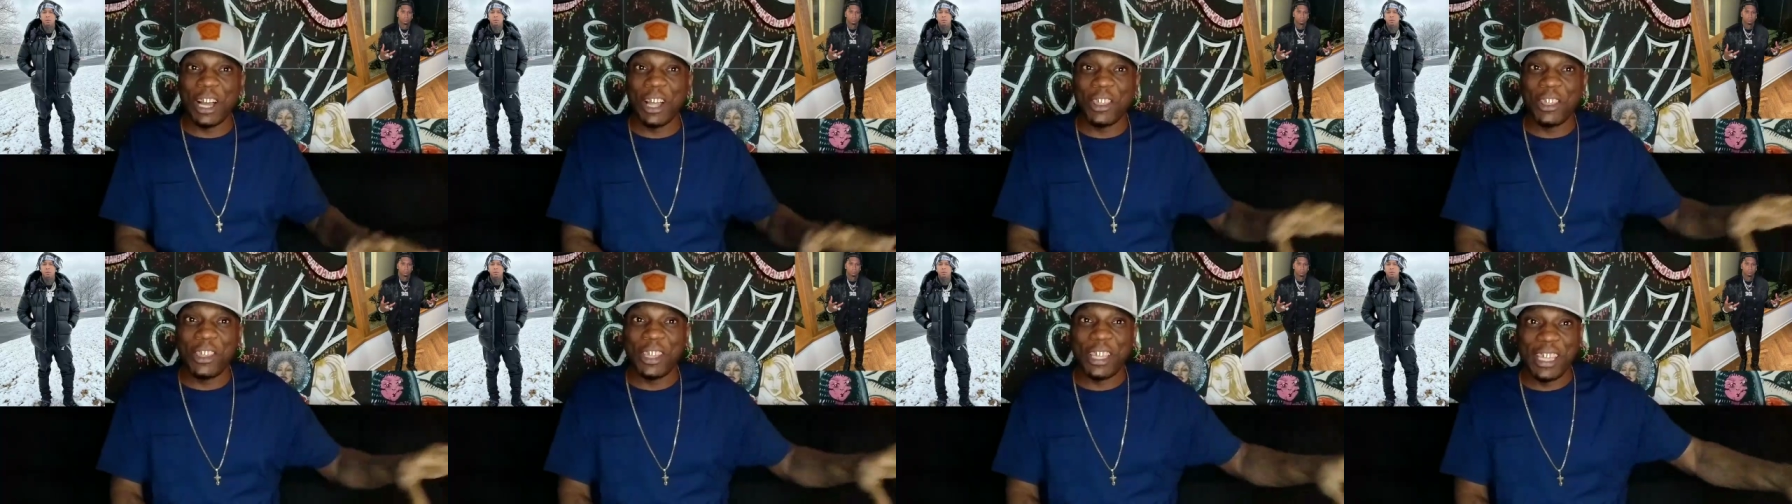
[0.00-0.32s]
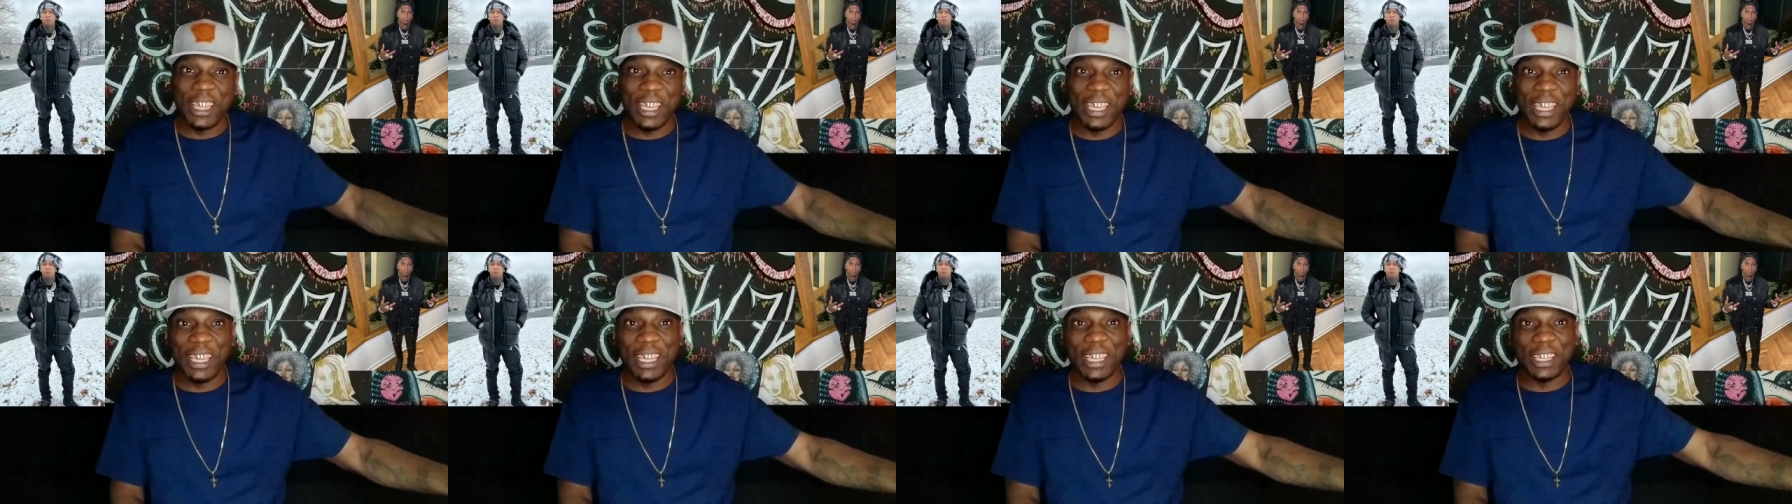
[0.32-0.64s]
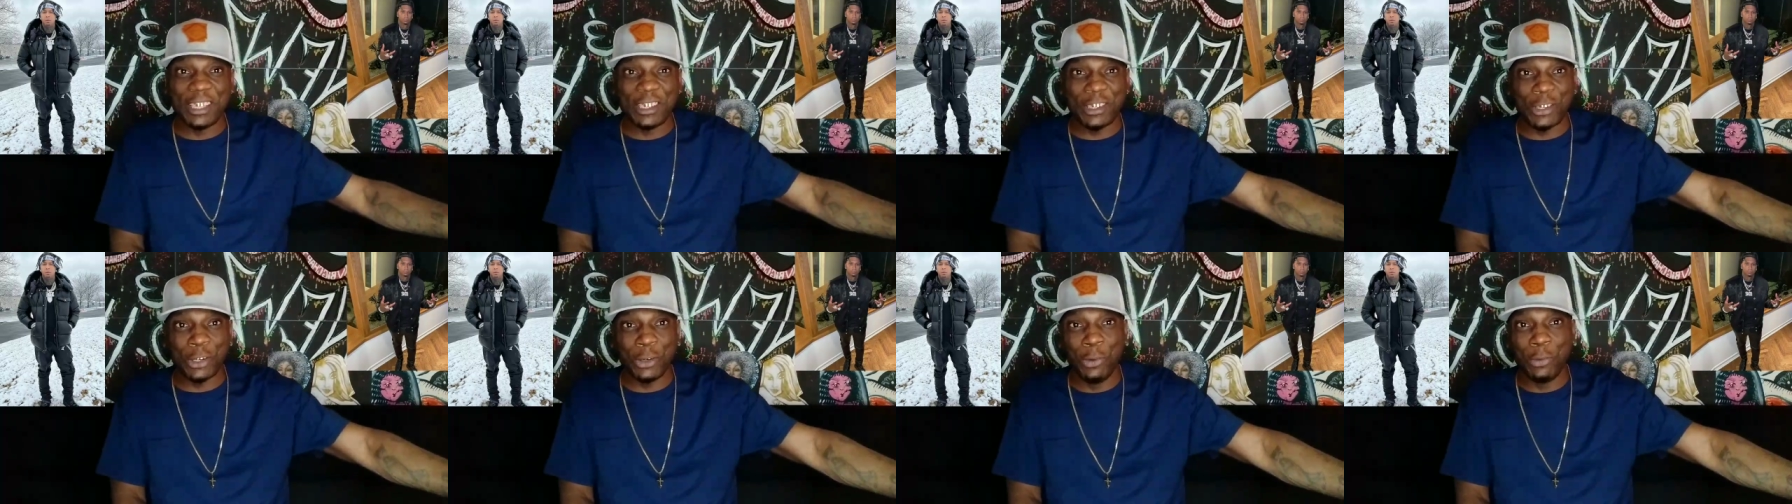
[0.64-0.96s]
other
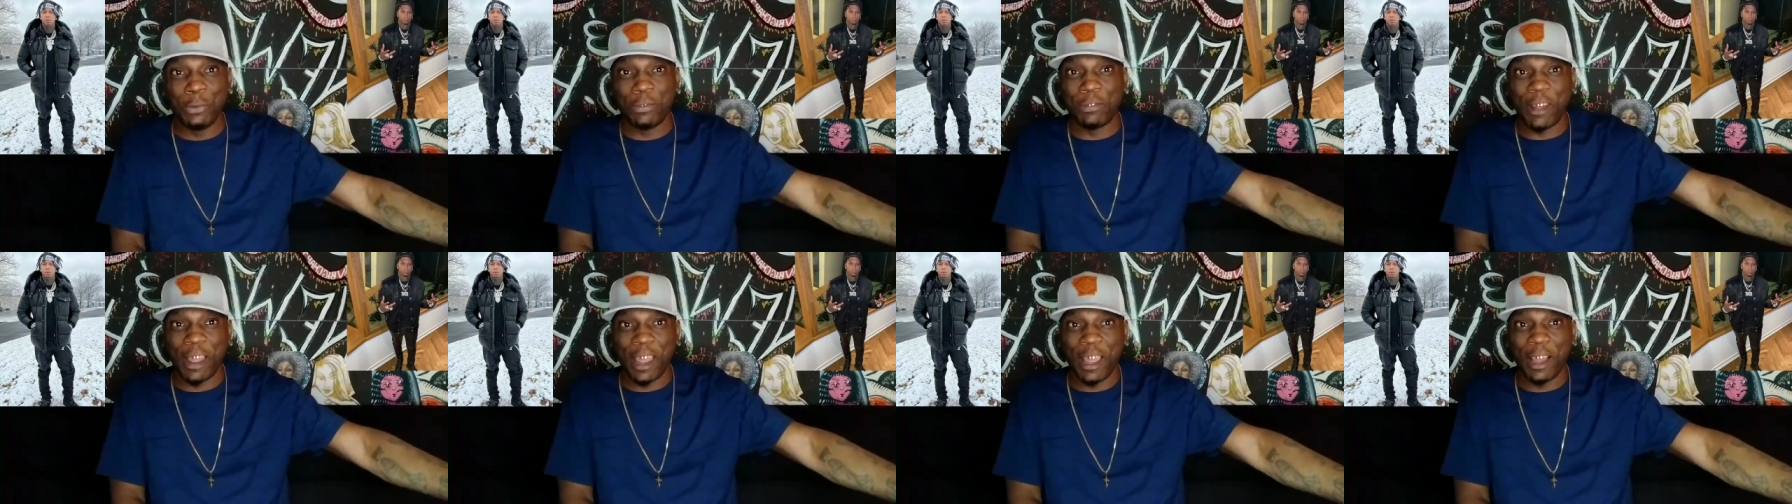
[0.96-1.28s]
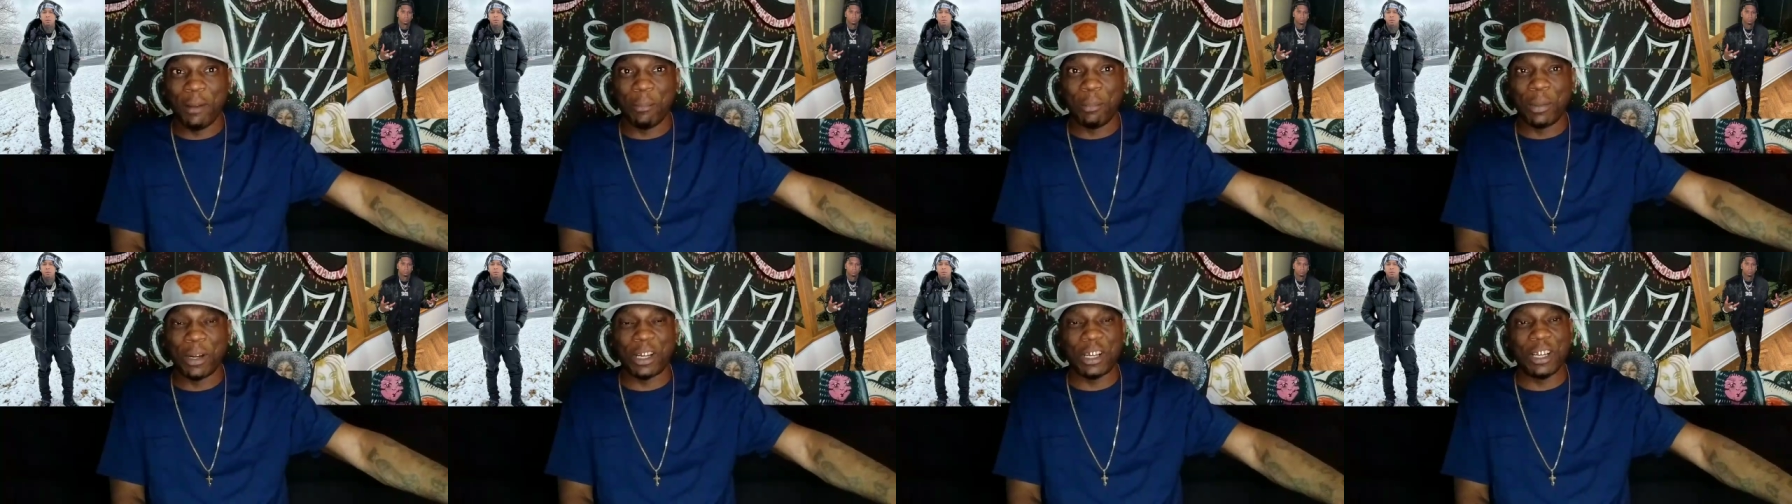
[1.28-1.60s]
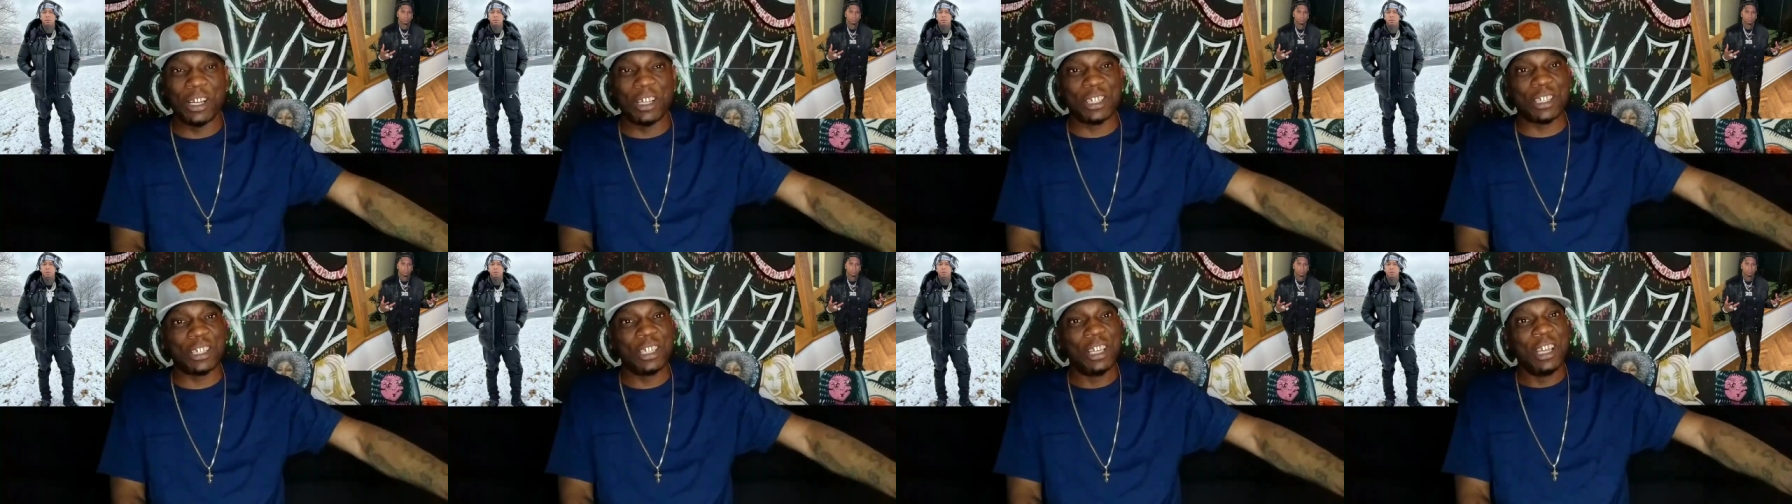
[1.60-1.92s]
end too, fam,
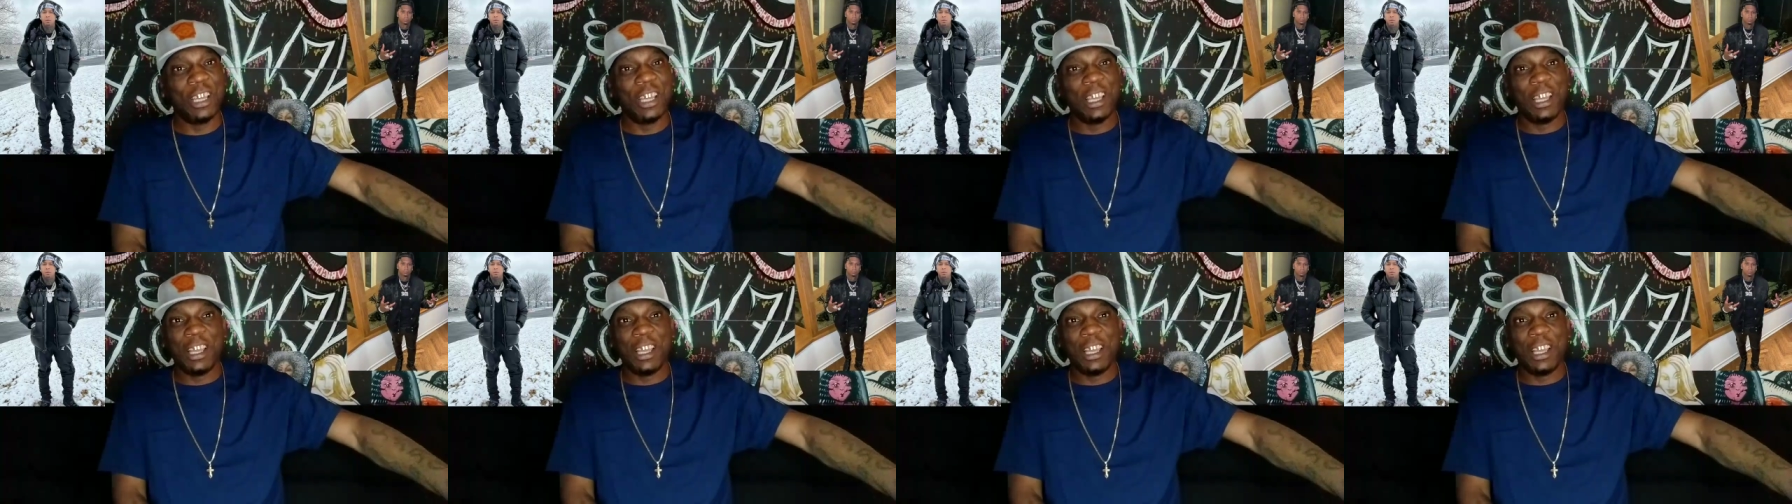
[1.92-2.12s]
because